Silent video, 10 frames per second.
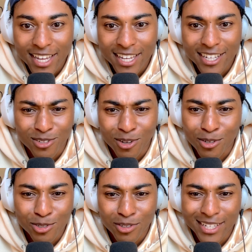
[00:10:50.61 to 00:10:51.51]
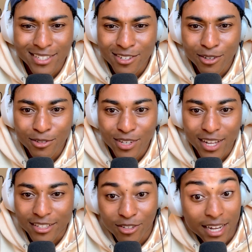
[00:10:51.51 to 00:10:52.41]
It's also like, you
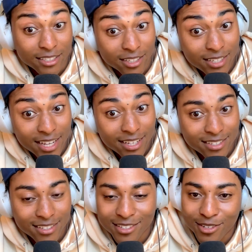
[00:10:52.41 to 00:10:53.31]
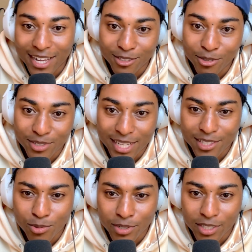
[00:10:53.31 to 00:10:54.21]
got good dates, and then you got those
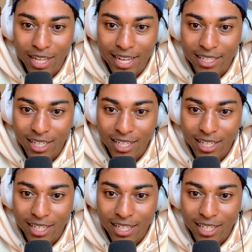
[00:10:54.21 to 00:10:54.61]
dates where you're like,